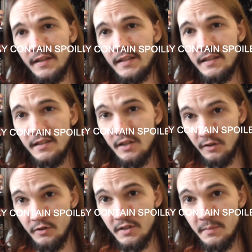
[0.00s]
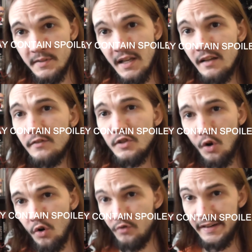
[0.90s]
the Turtles themselves,
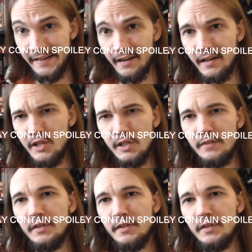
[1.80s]
or reincarnation